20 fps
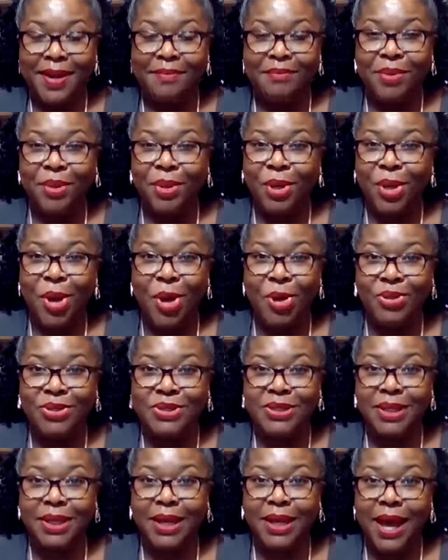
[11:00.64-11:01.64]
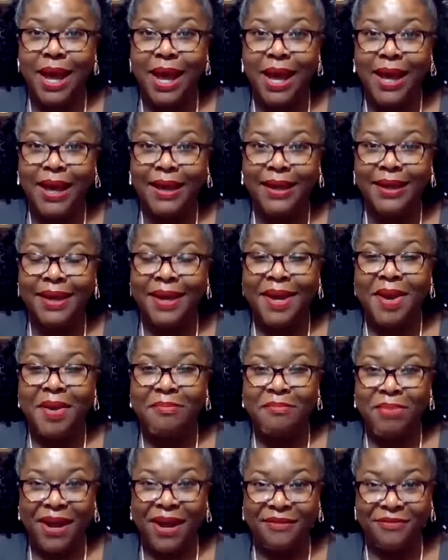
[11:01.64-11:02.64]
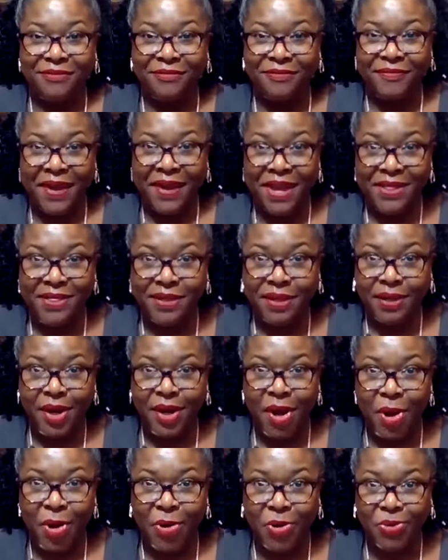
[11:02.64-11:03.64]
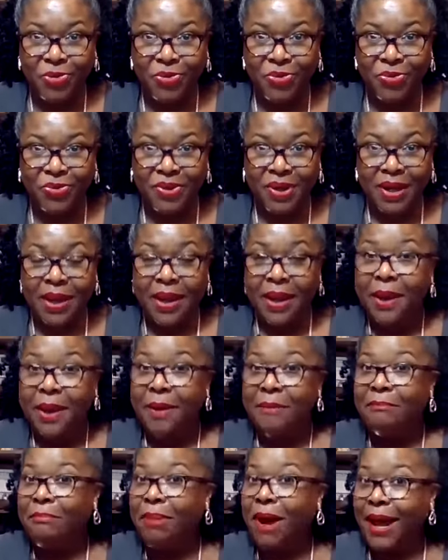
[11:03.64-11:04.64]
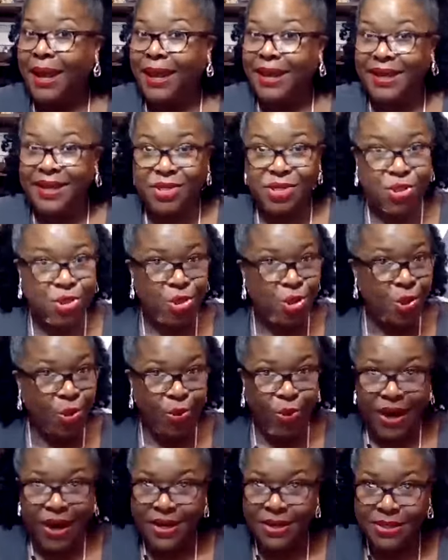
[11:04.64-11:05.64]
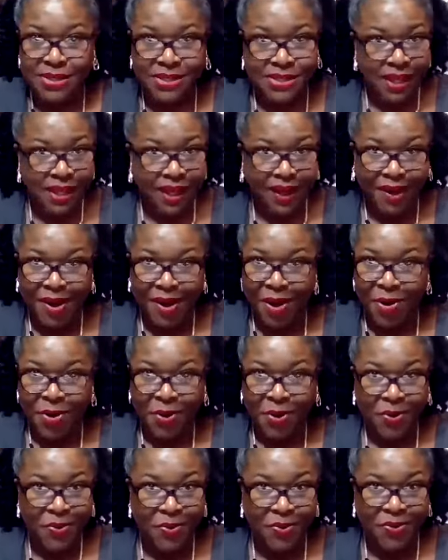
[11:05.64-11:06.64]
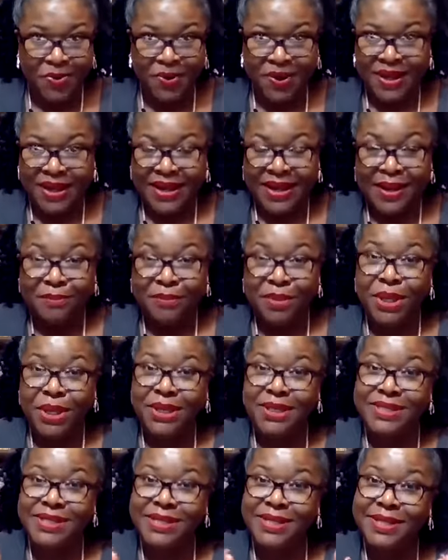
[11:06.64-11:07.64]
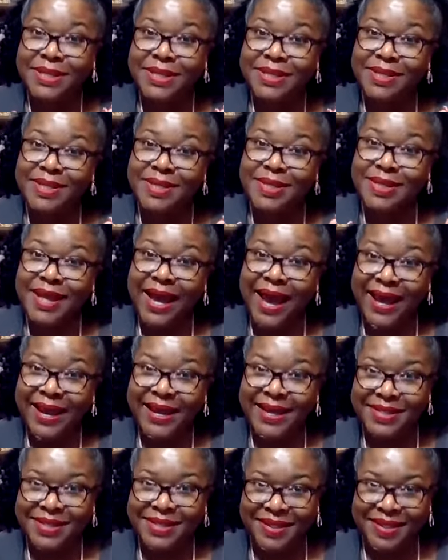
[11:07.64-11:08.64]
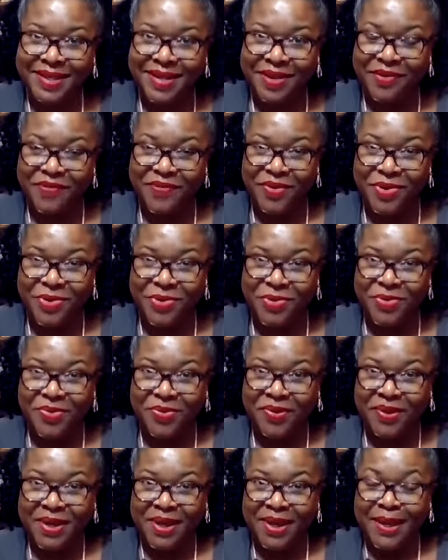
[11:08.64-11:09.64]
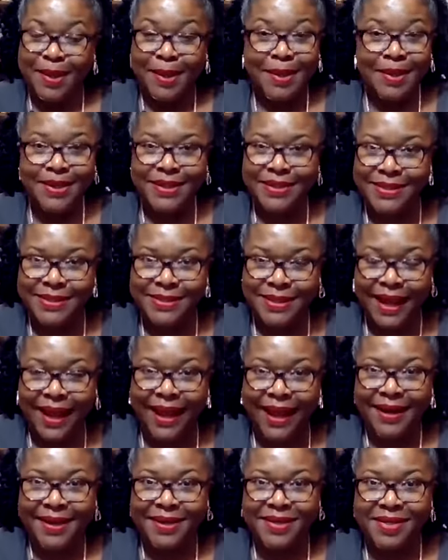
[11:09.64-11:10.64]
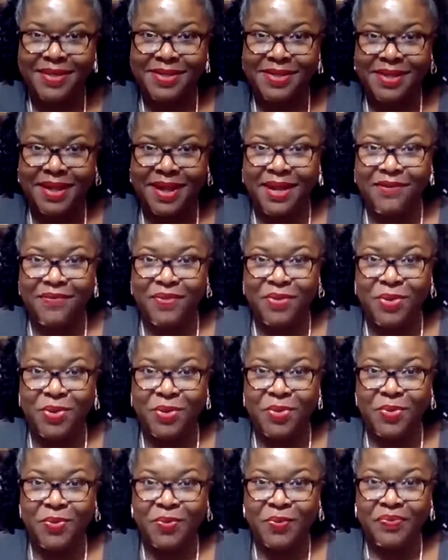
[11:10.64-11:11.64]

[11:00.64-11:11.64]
and belong to God by faith alone, by his grace alone, because he decided to love you. He decided to save you.